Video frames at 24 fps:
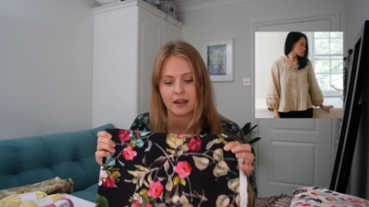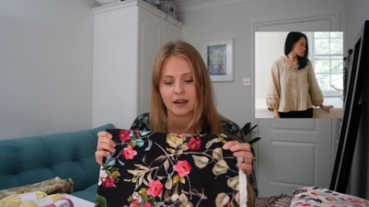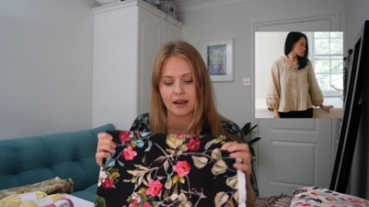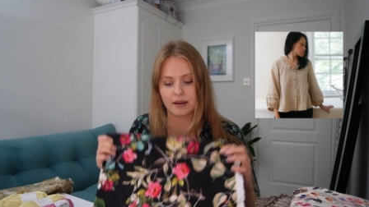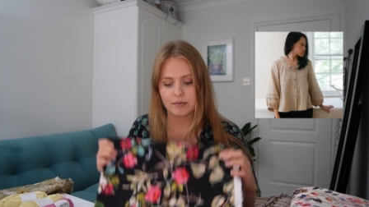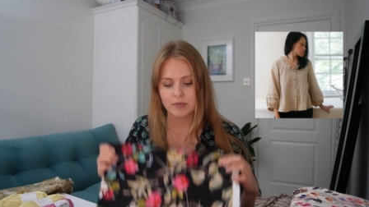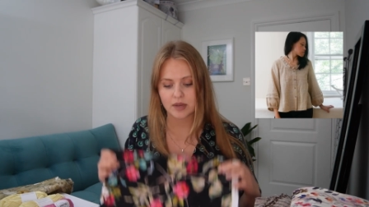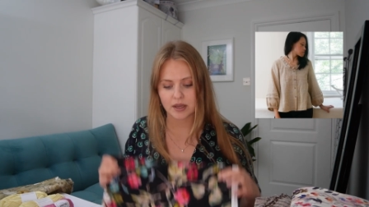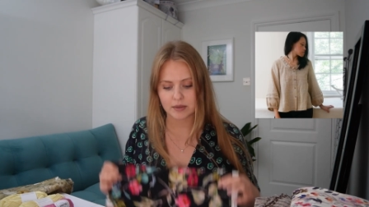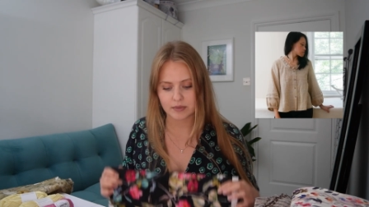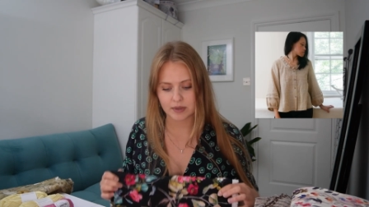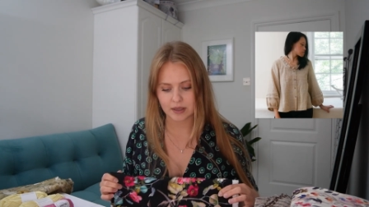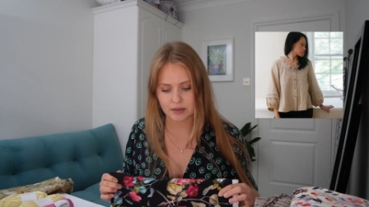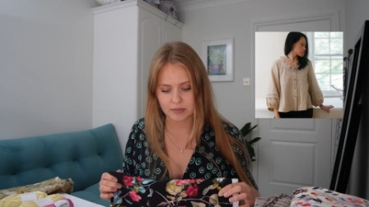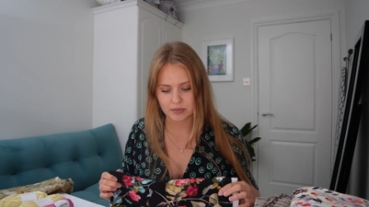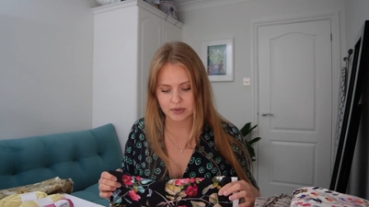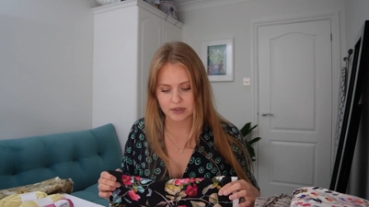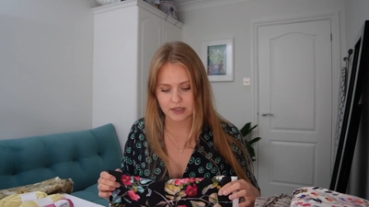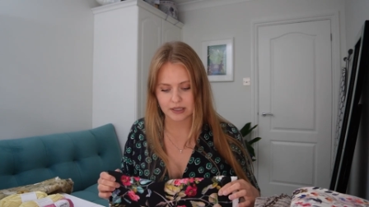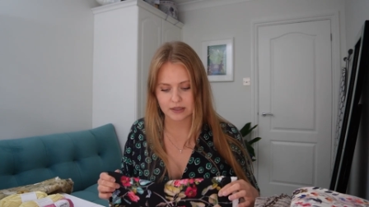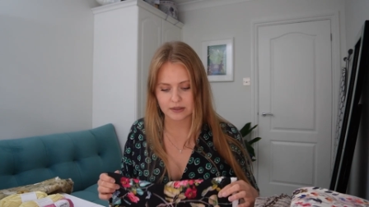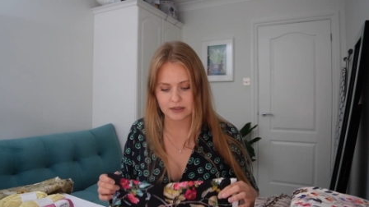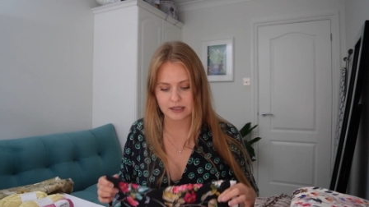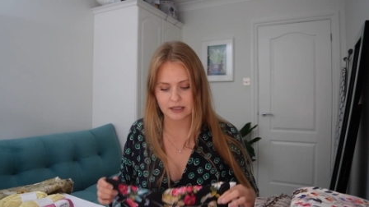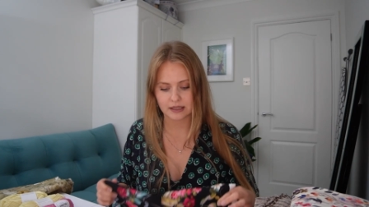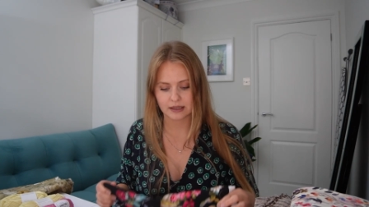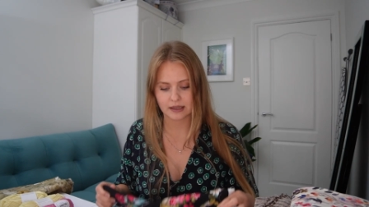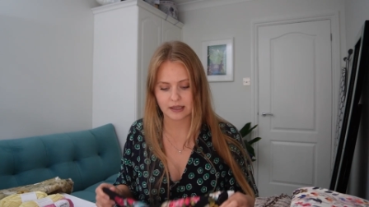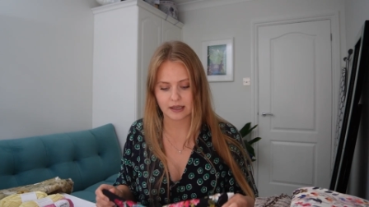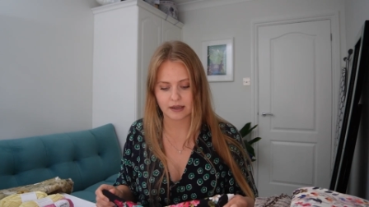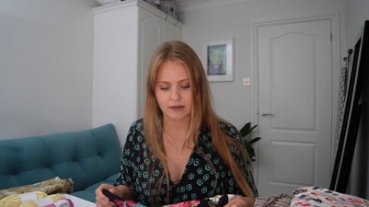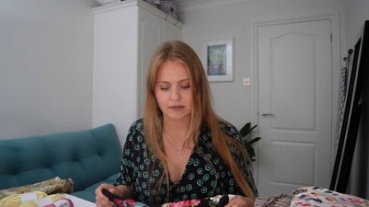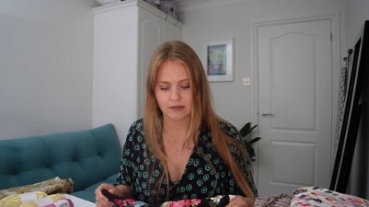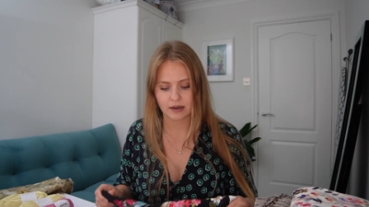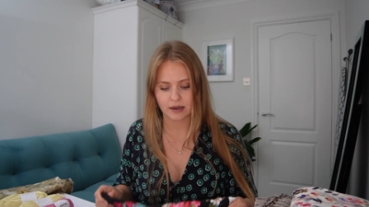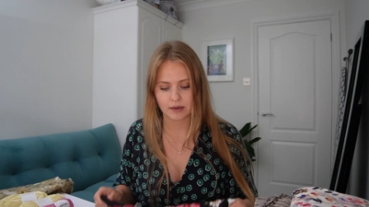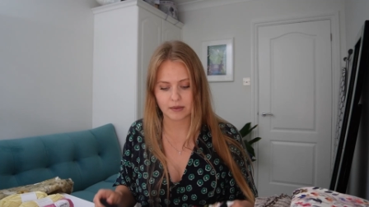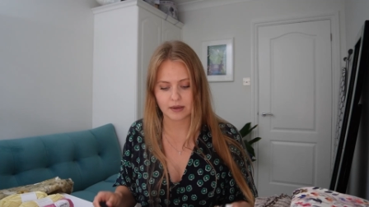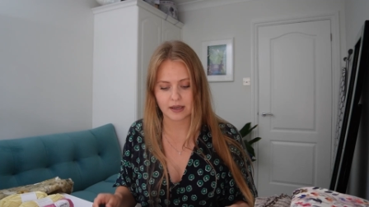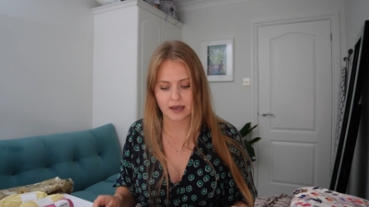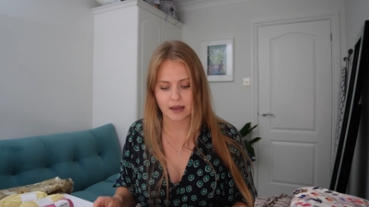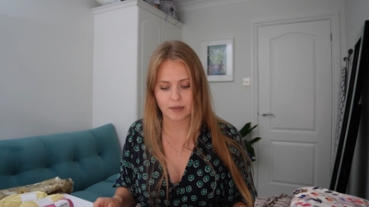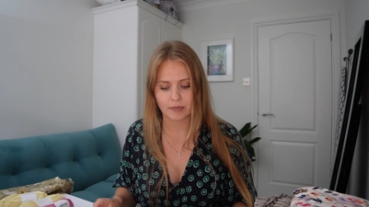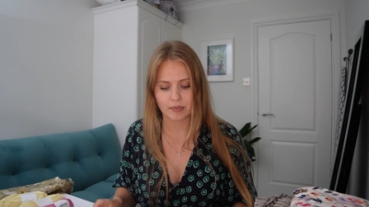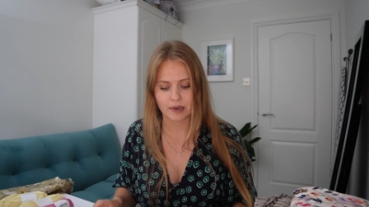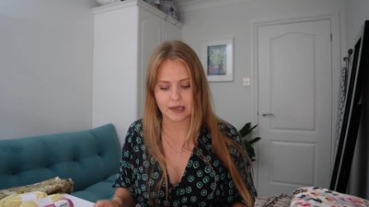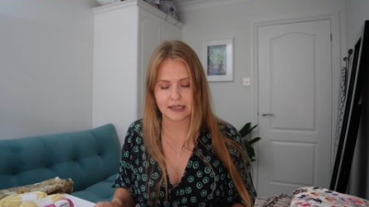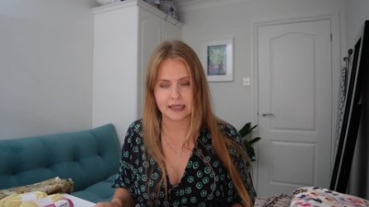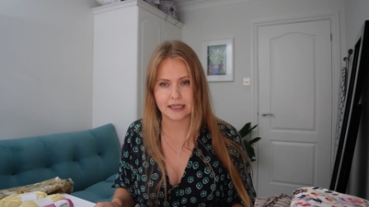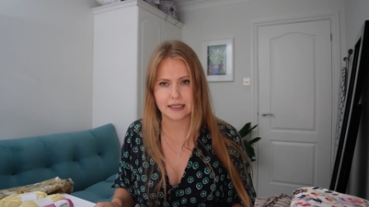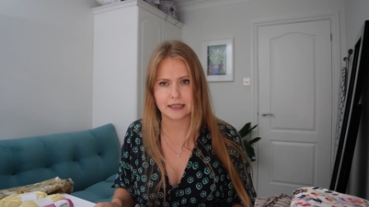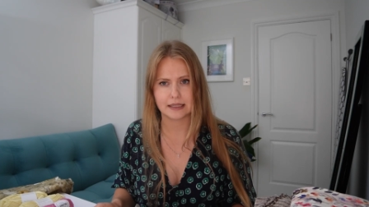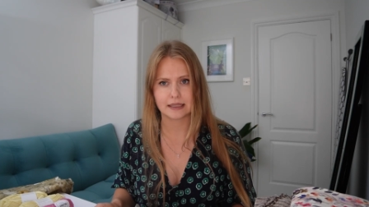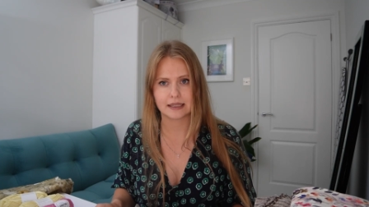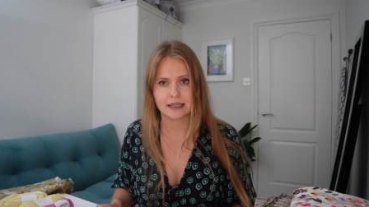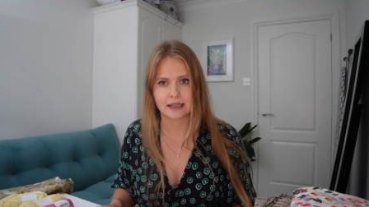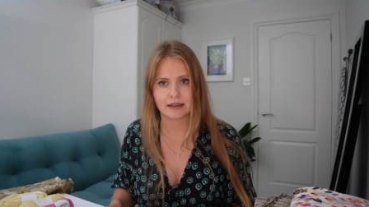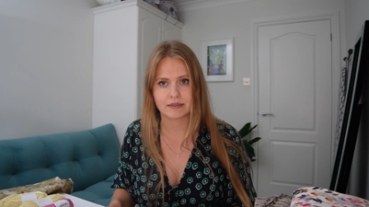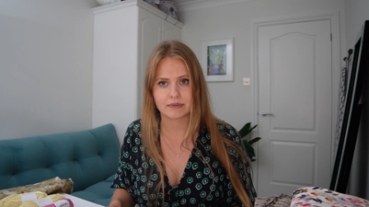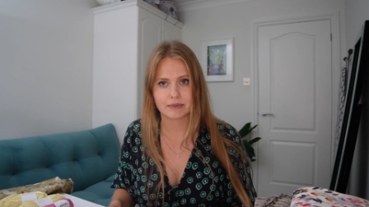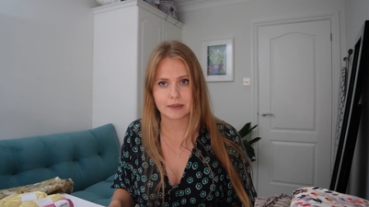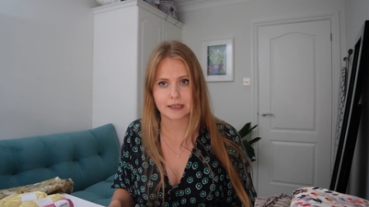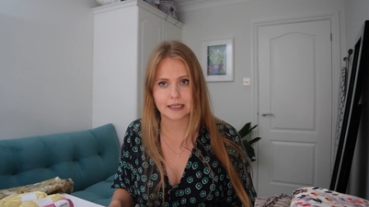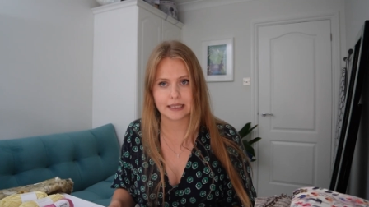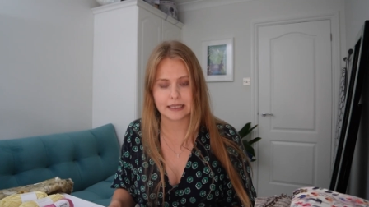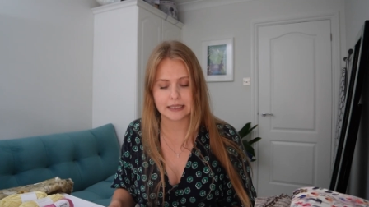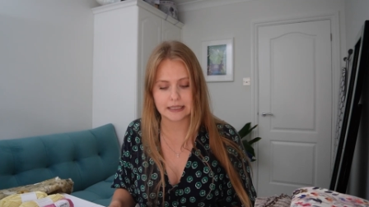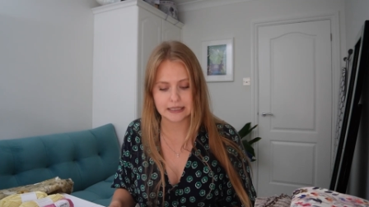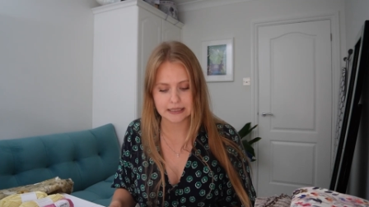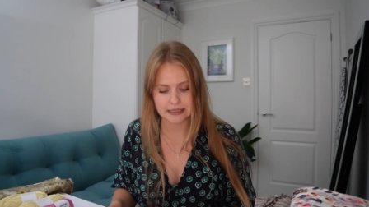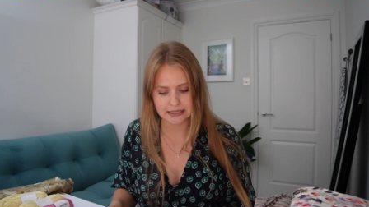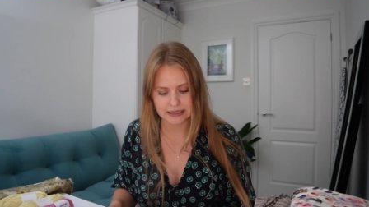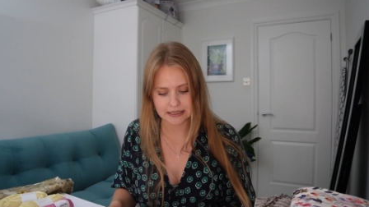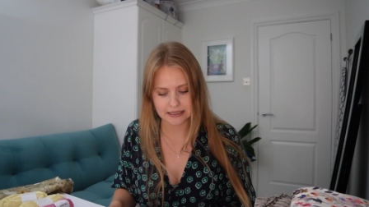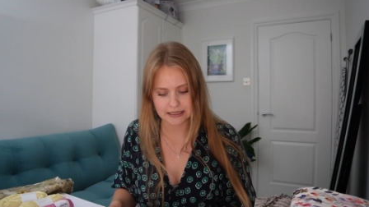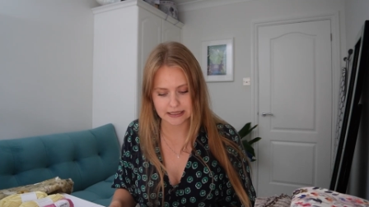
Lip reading: I'm hoping I'm pronouncing that right. Nepheline